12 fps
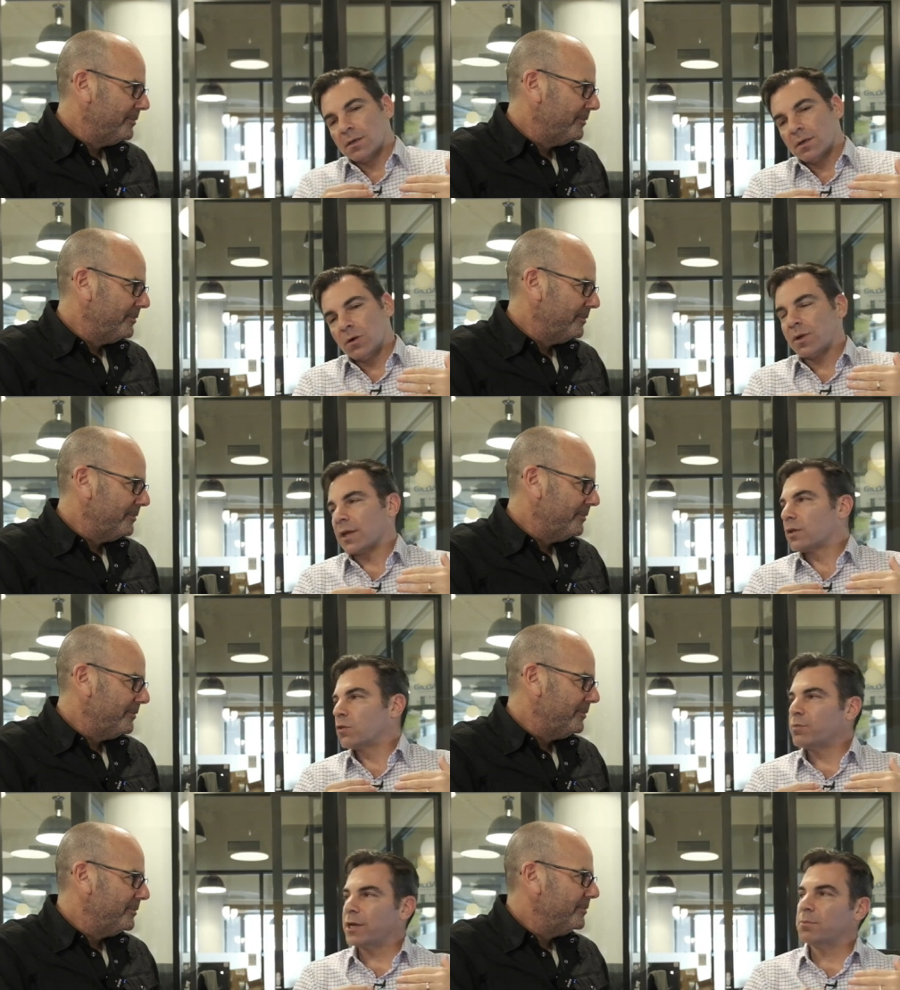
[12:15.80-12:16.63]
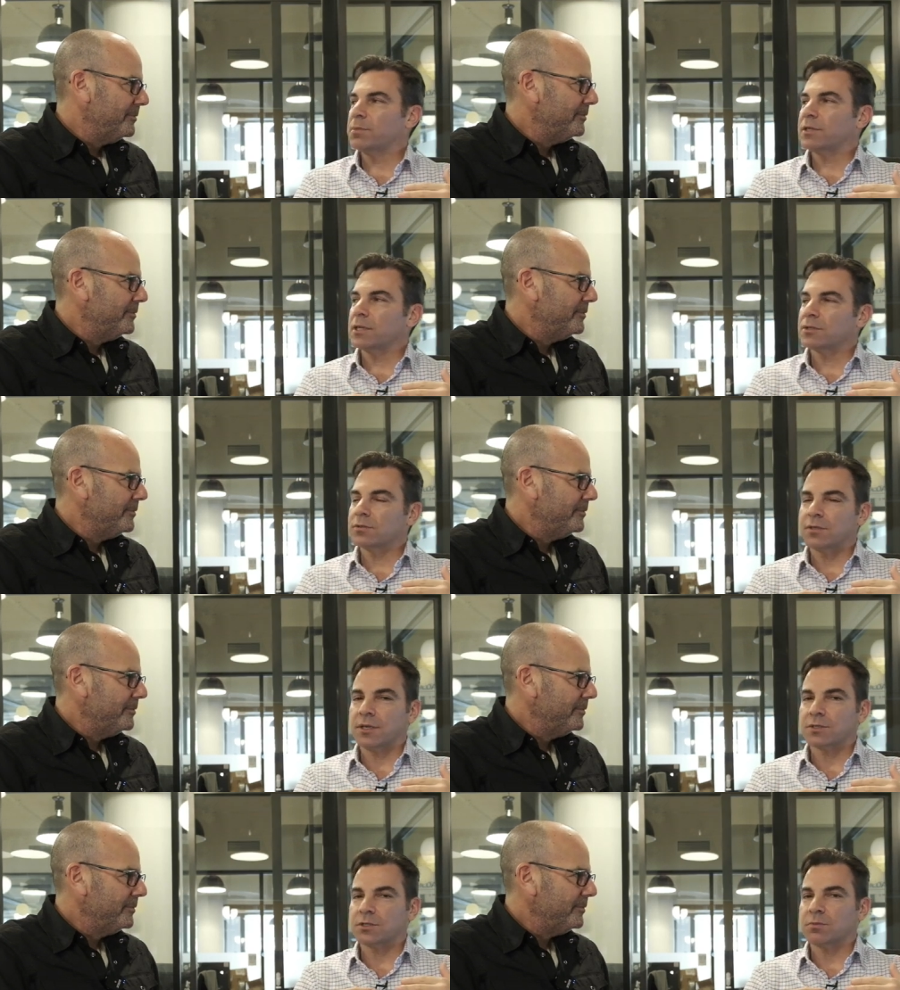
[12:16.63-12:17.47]
Speaker 1: okay, you've met a potential
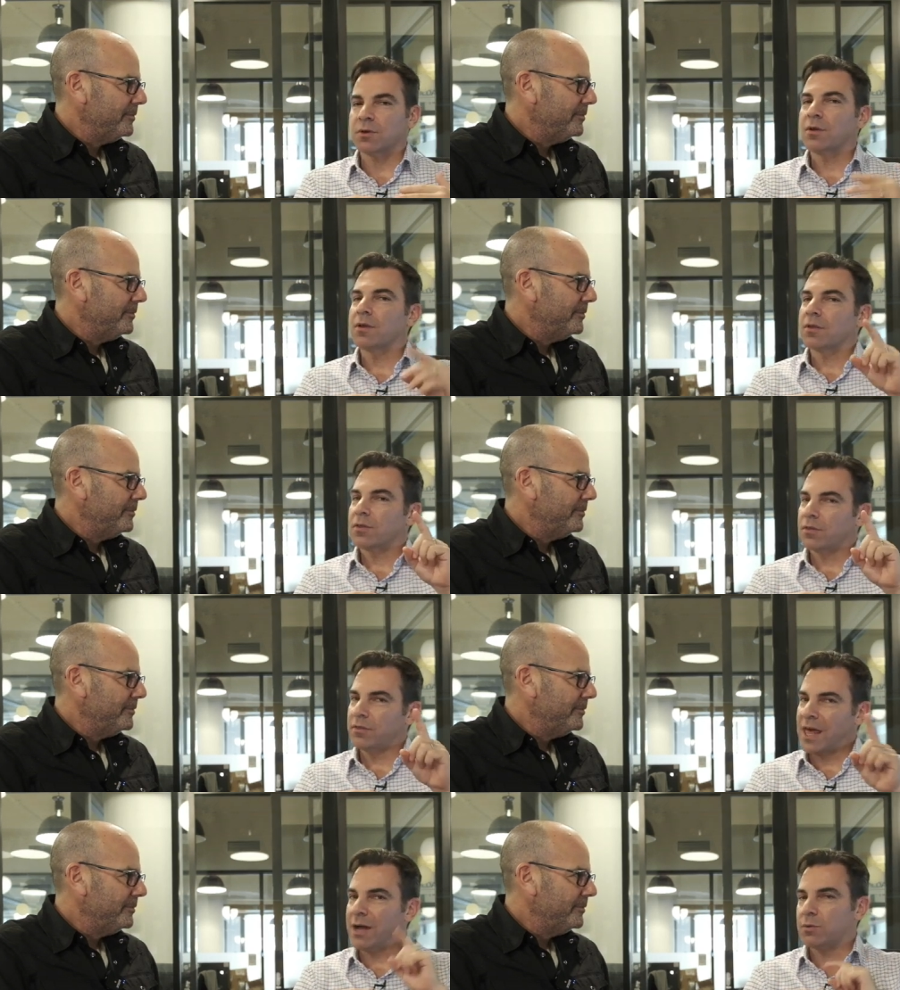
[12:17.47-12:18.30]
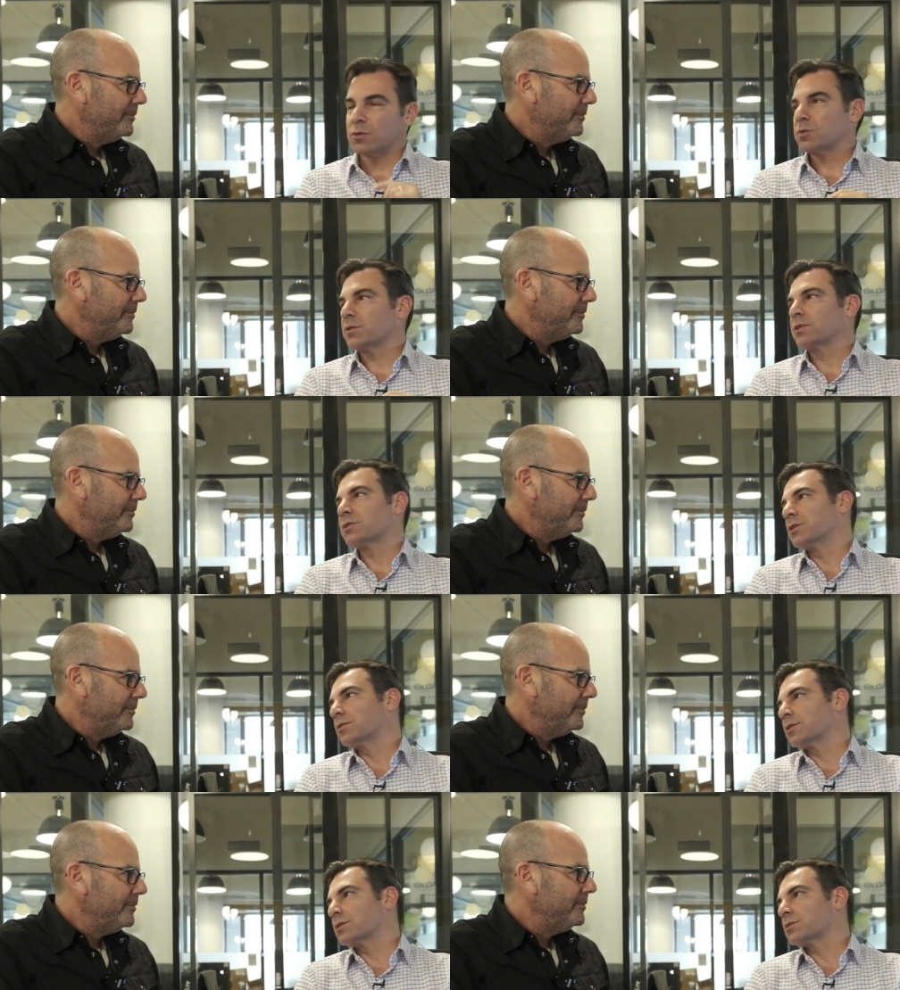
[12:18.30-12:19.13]
customer. That one's really
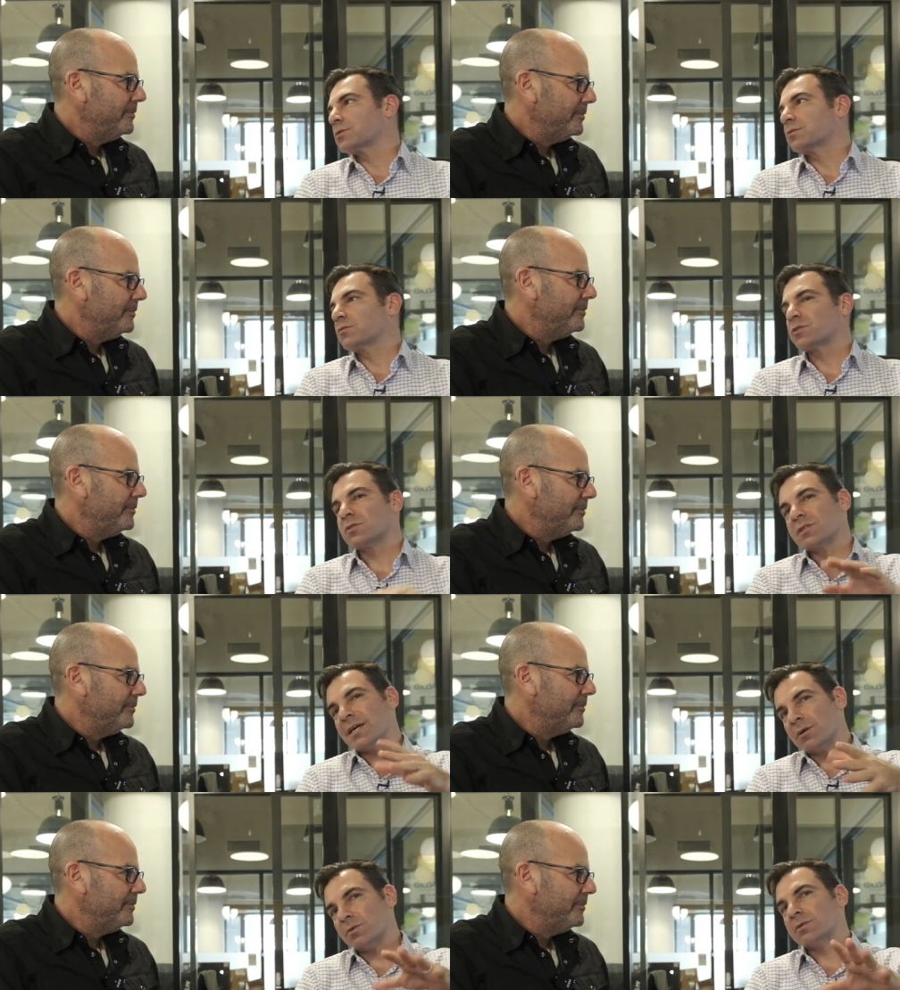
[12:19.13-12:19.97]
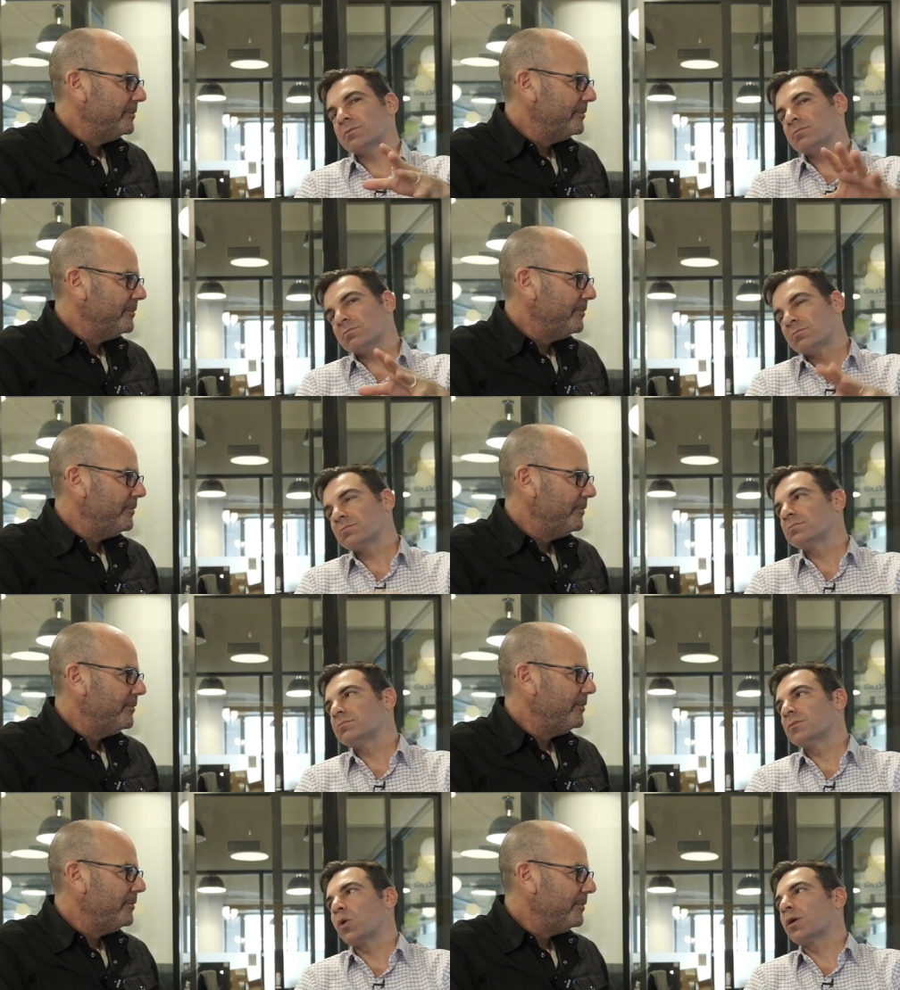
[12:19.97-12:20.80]
serious versus that one
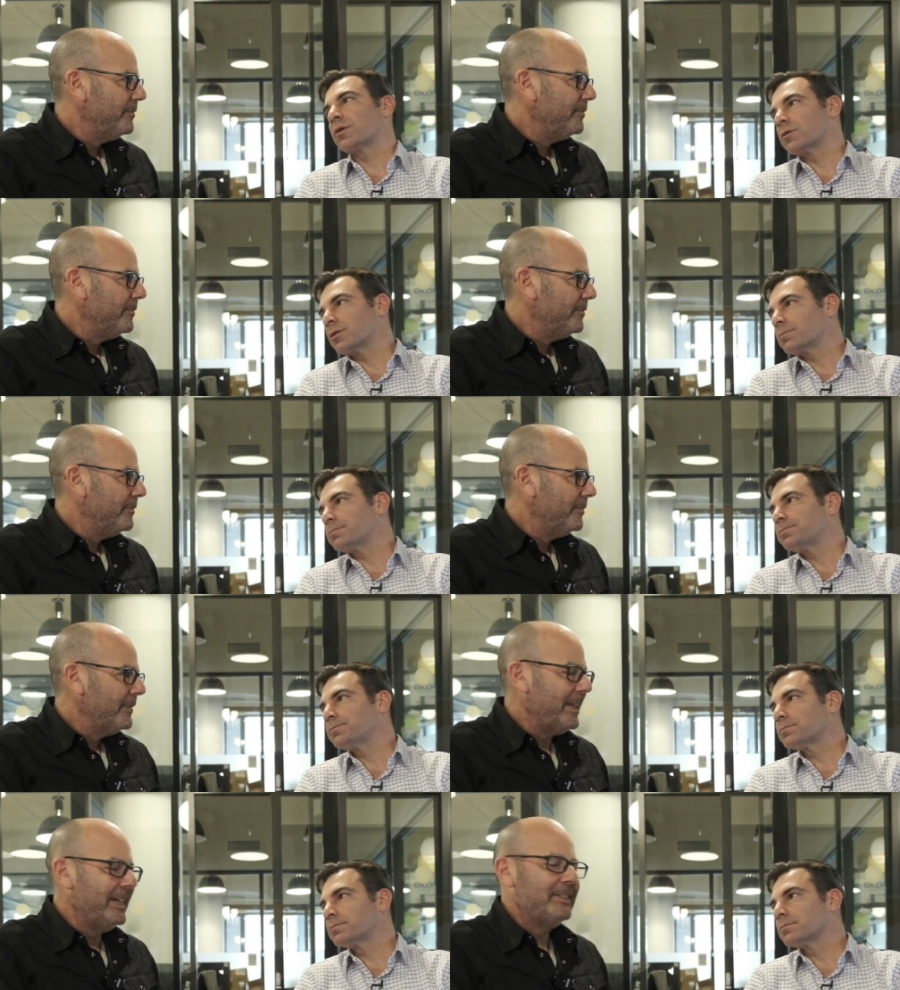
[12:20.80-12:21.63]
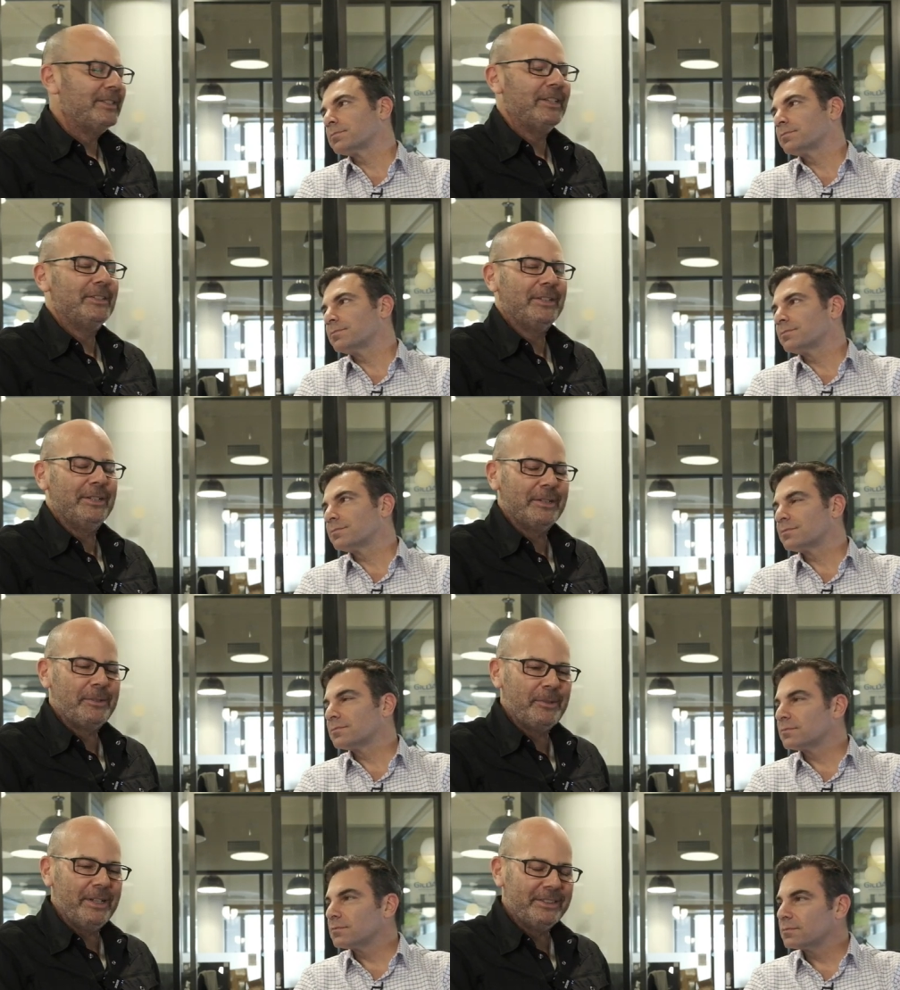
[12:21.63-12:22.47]
longer term.
Speaker 2: That's such a
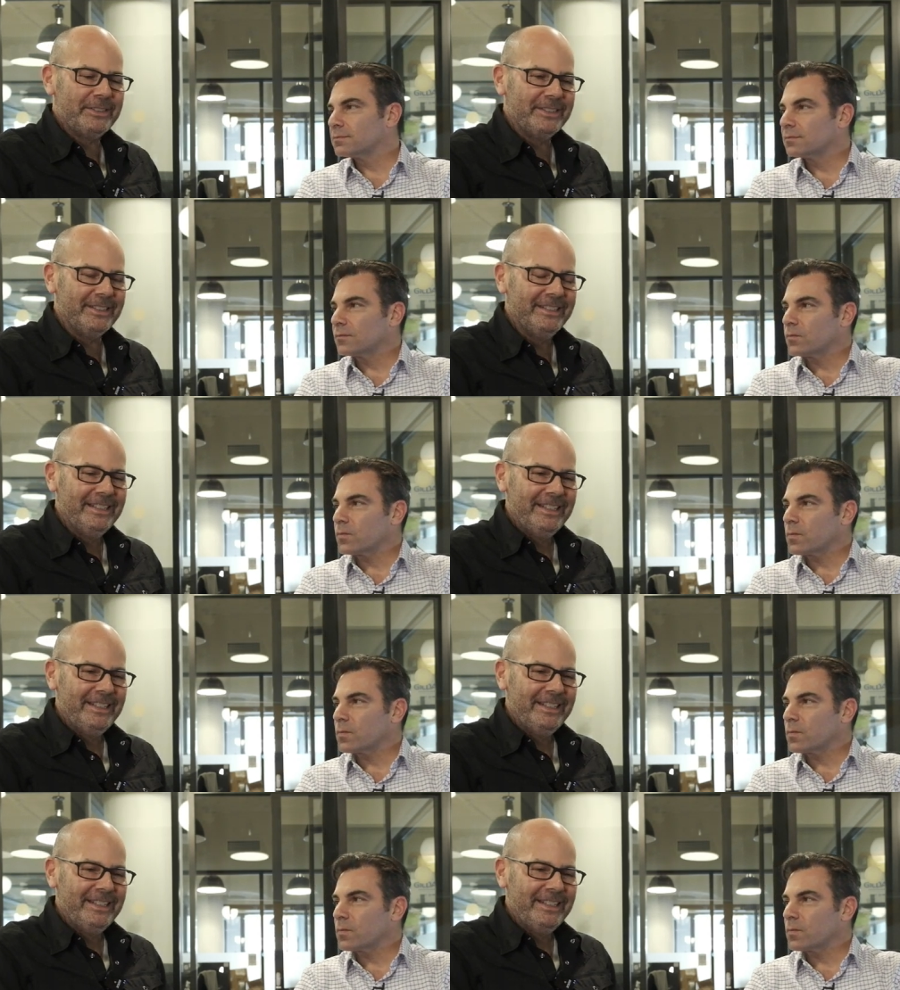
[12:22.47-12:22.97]
good question.